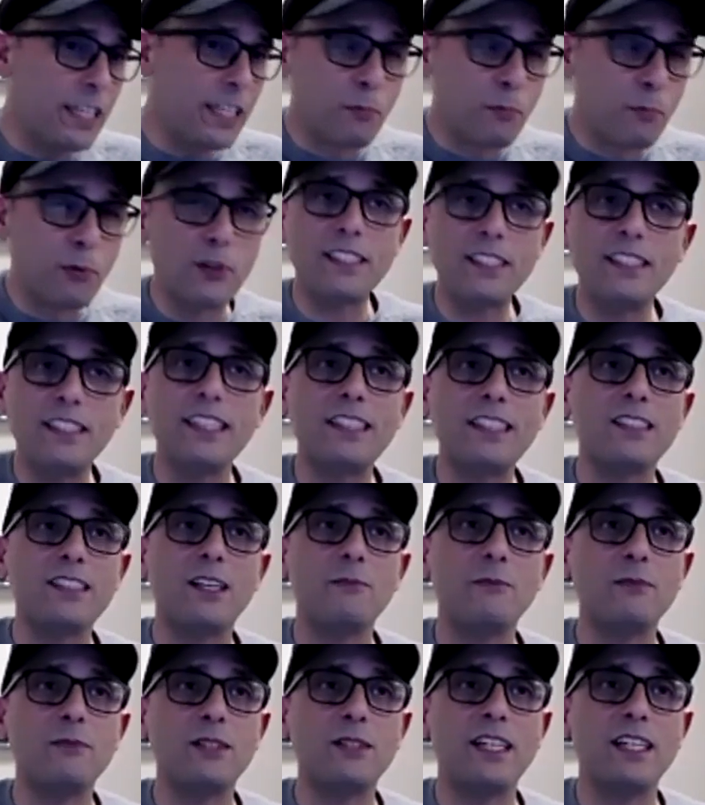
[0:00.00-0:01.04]
printing
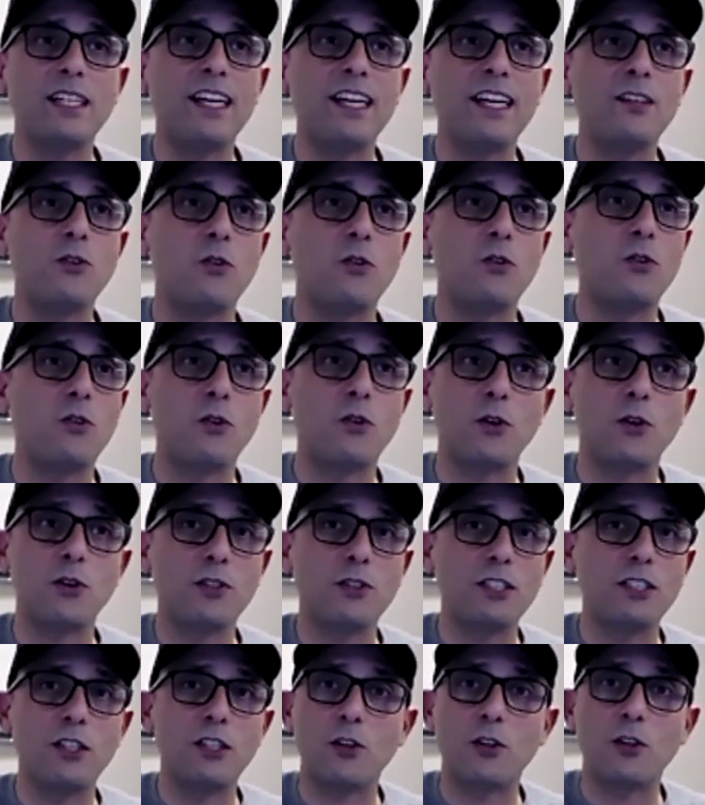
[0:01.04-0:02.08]
something or
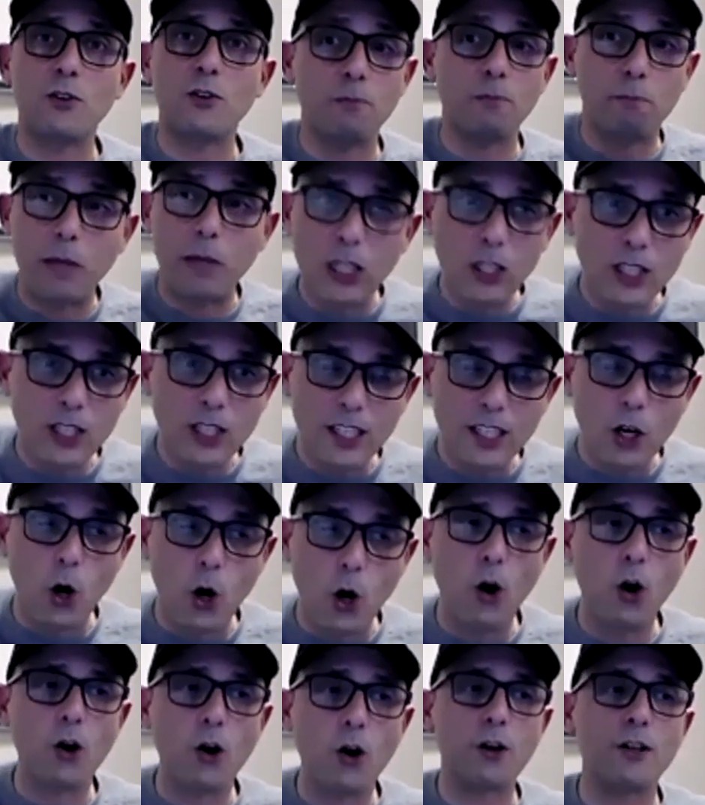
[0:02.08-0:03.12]
you know building
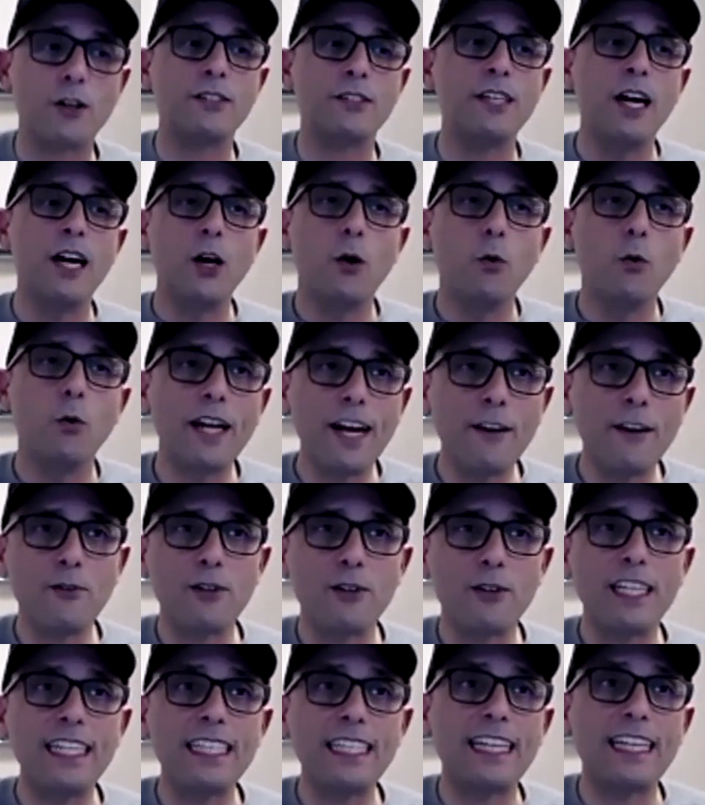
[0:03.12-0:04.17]
cars, whatever
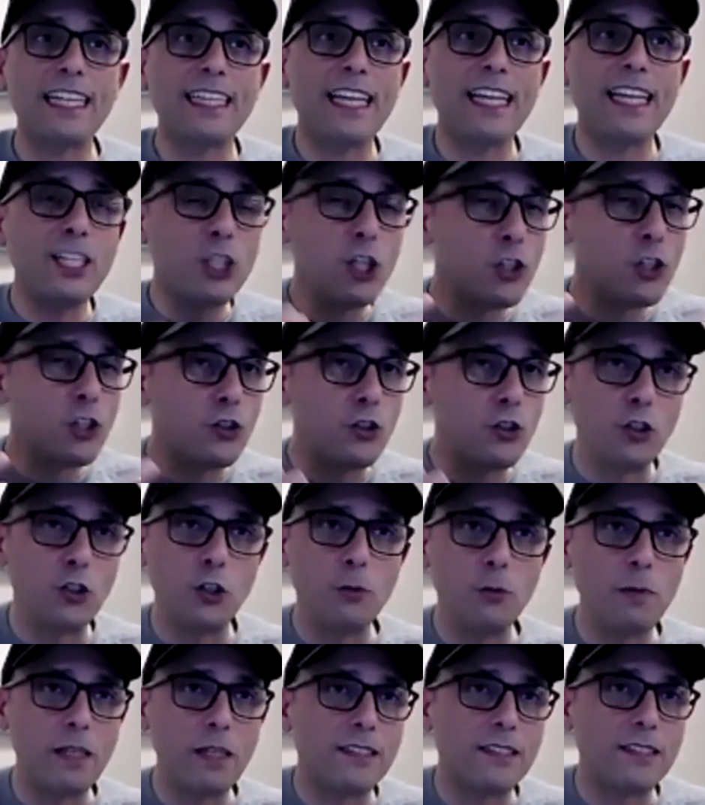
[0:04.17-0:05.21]
it is that they just
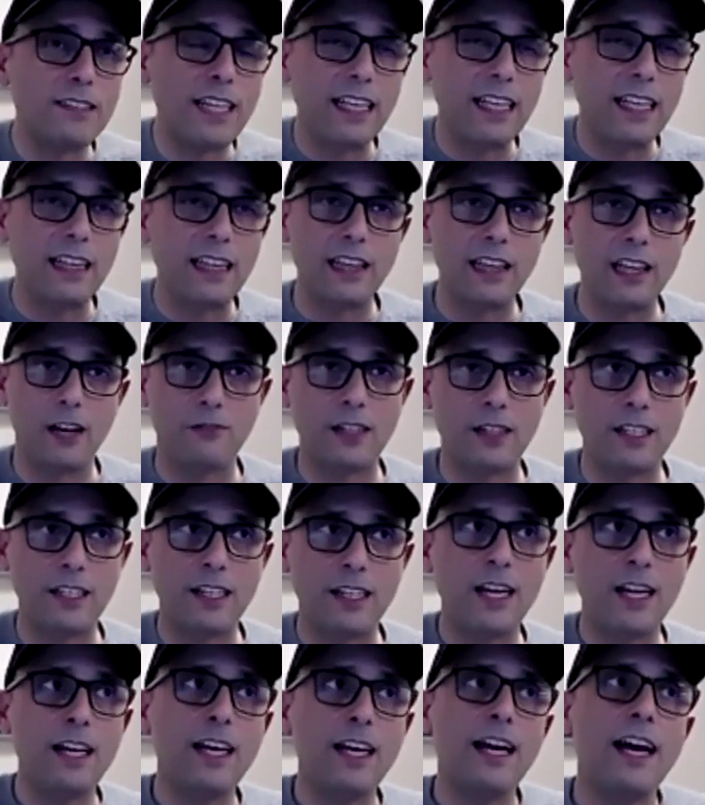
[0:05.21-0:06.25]
do because they love it.
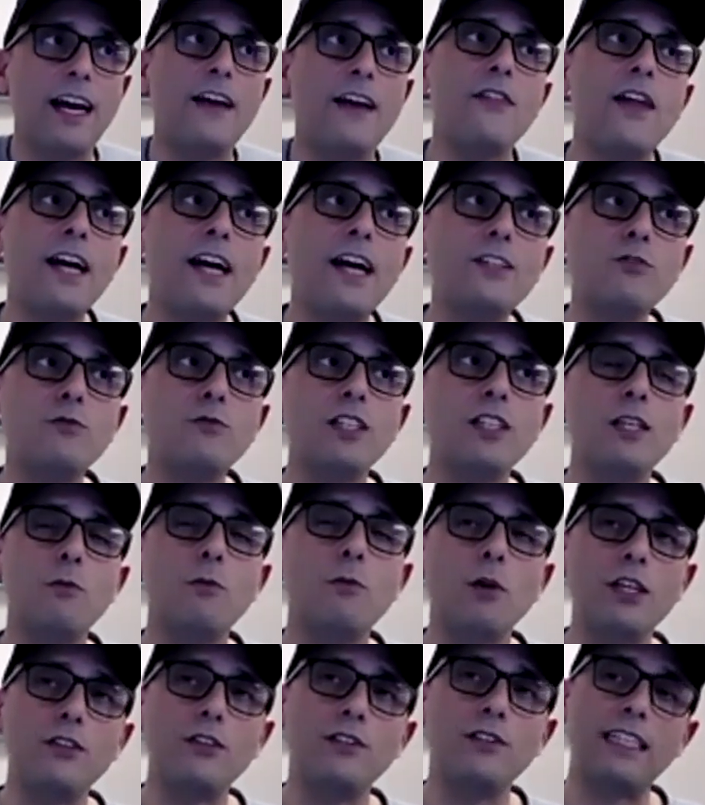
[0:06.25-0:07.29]
And mm. that's really
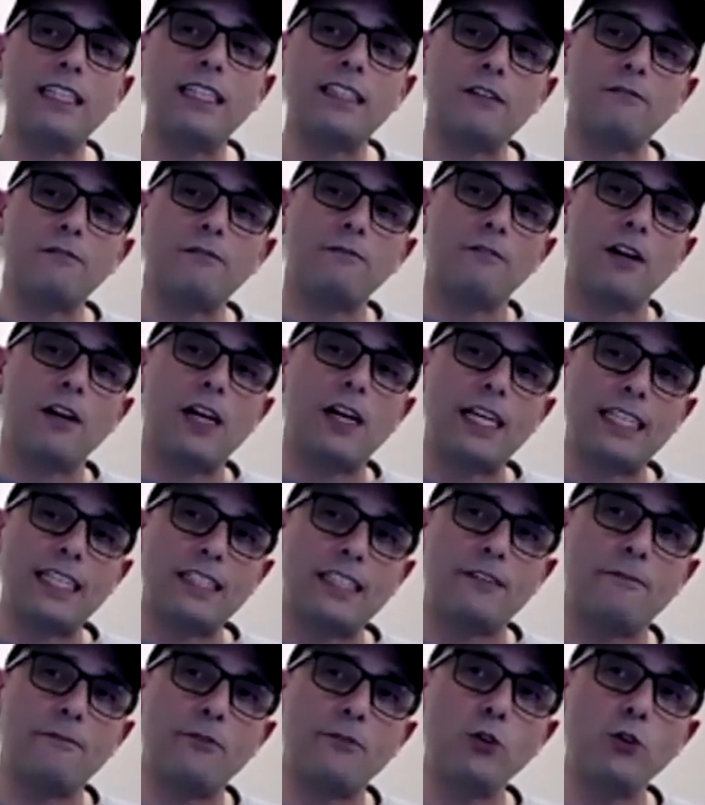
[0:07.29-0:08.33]
what you need to find.
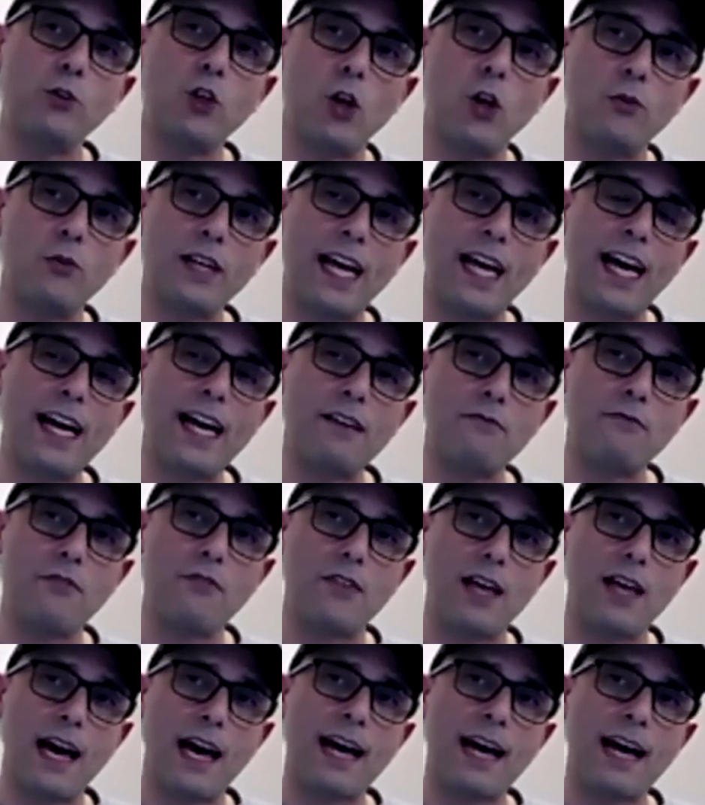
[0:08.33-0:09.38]
If you don't have
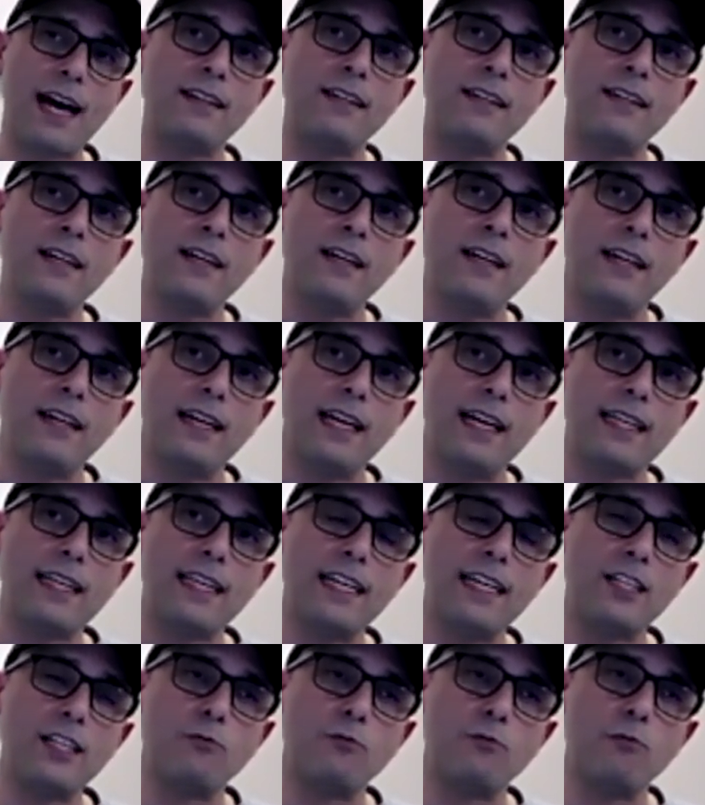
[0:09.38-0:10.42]
that, I
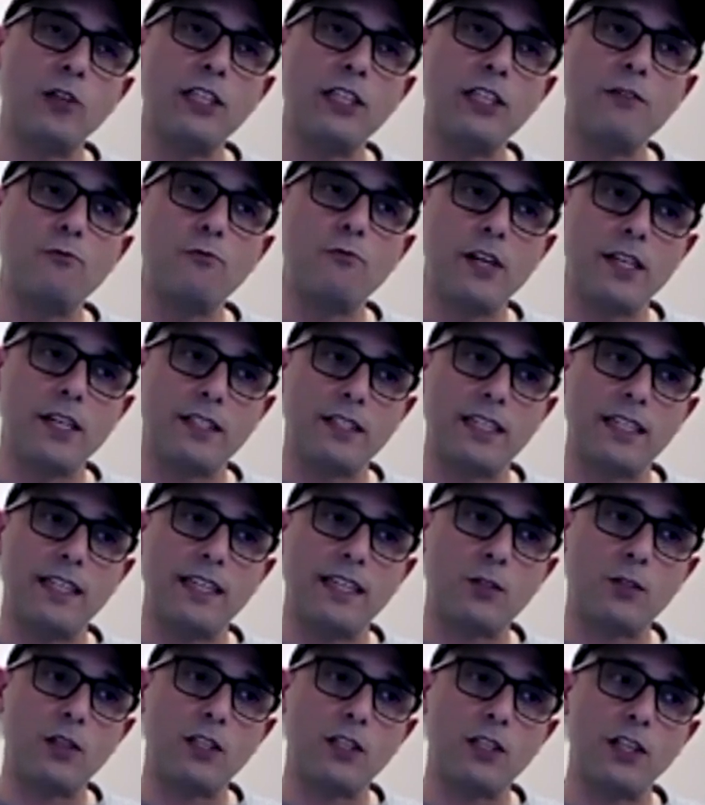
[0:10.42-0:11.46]
think it's really risky.
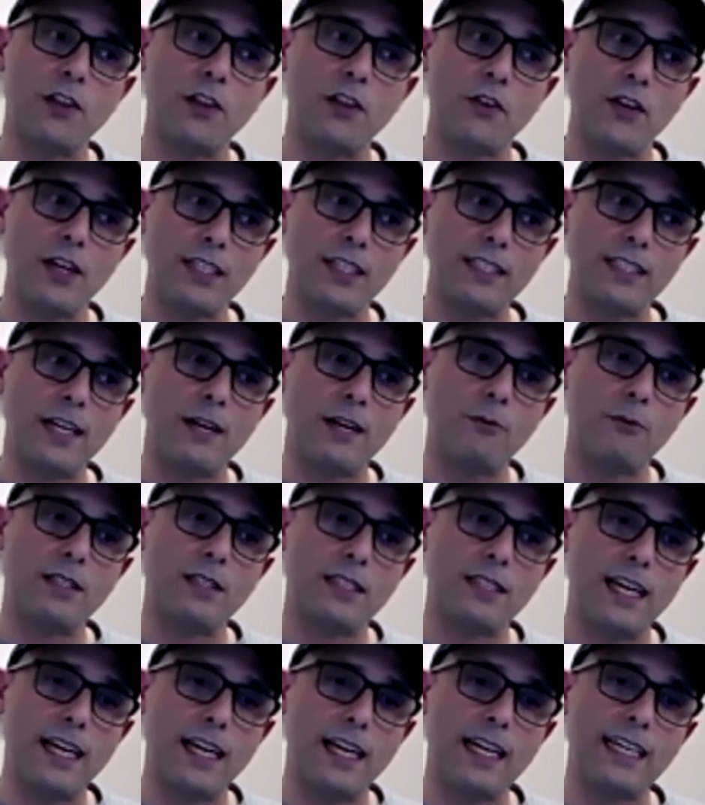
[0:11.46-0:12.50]
That's one of the things that I would
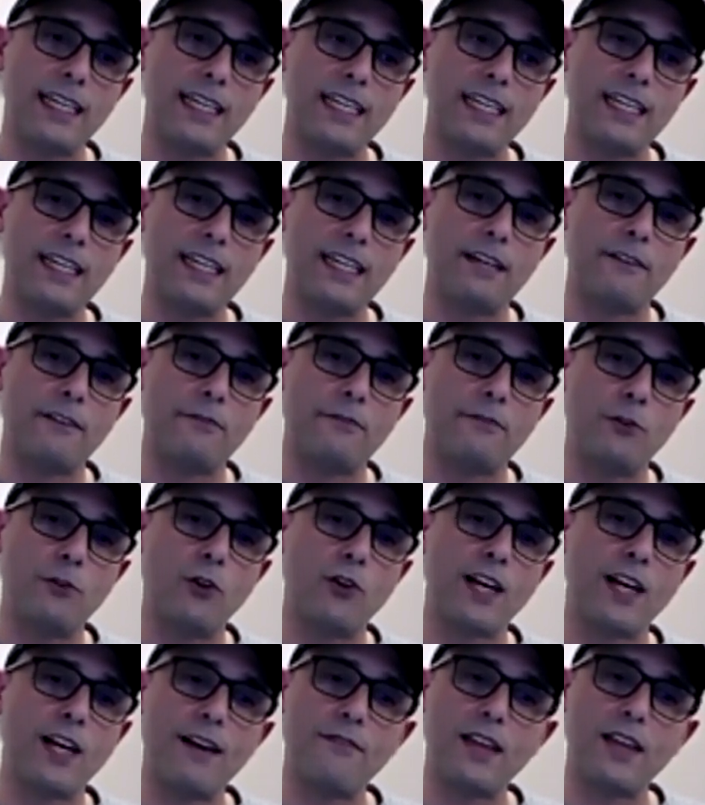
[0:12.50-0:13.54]
say. If you
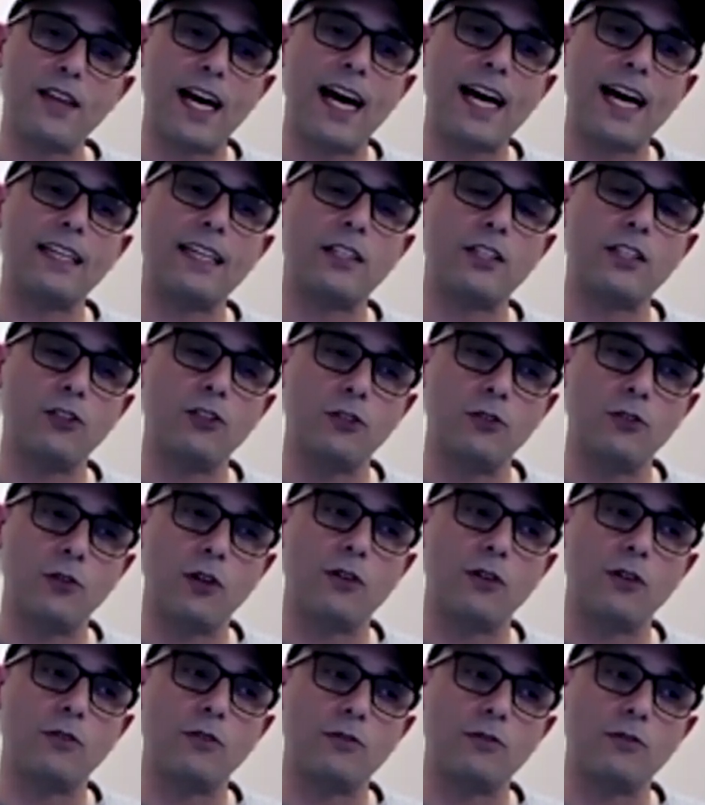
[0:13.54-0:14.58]
don't have that, you
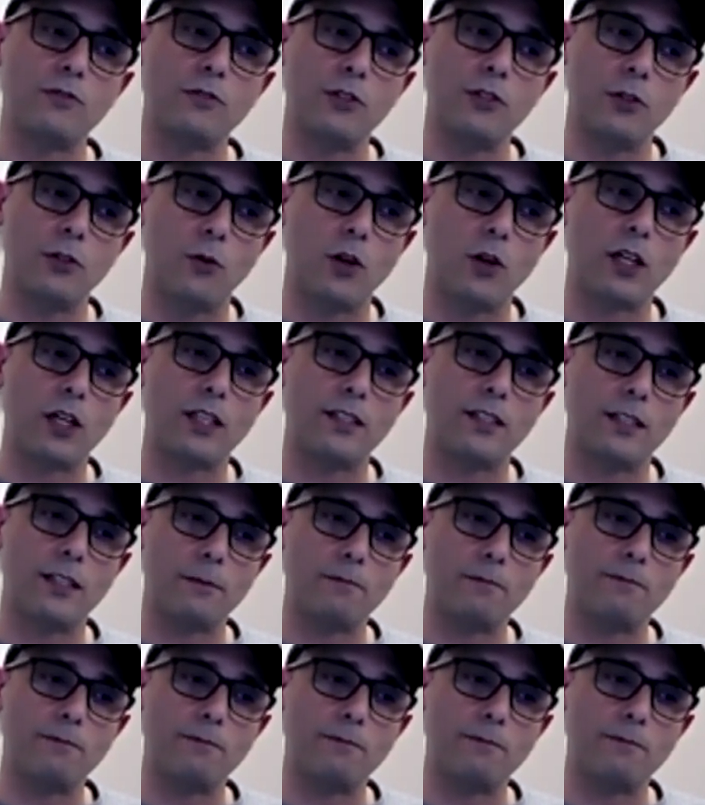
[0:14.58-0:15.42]
are you are going to